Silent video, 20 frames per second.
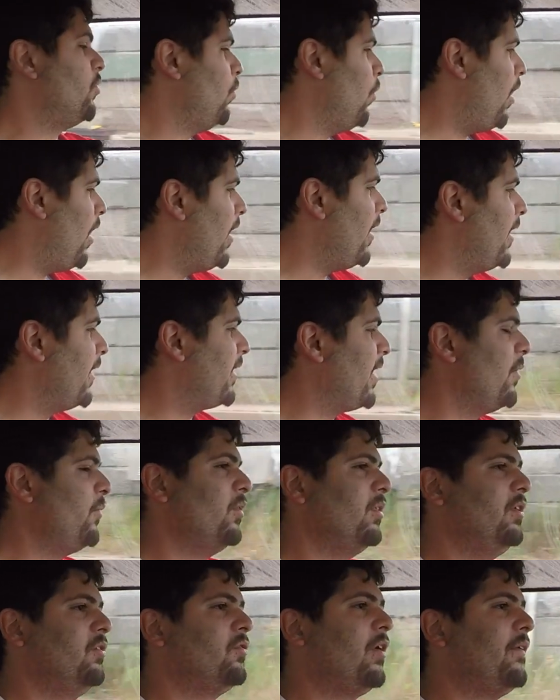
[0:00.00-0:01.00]
why I can't
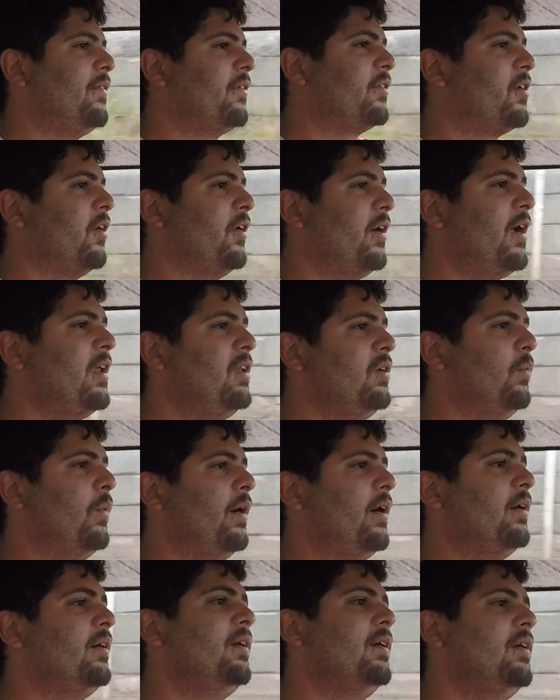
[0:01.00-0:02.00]
really drive this car
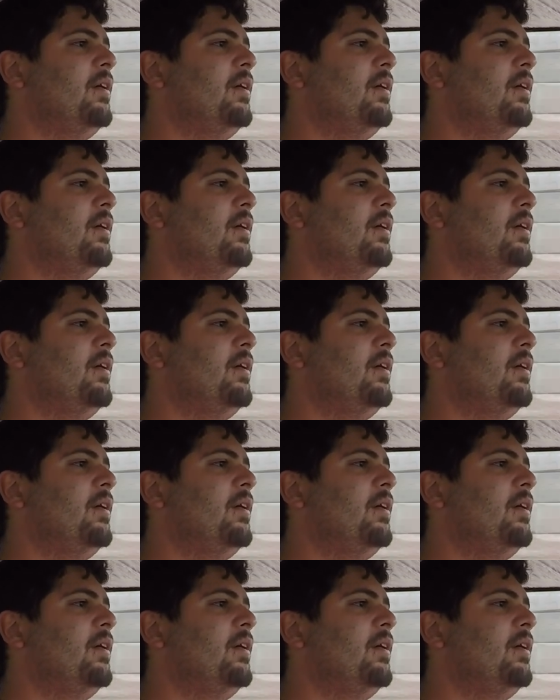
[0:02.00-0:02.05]
anywhere,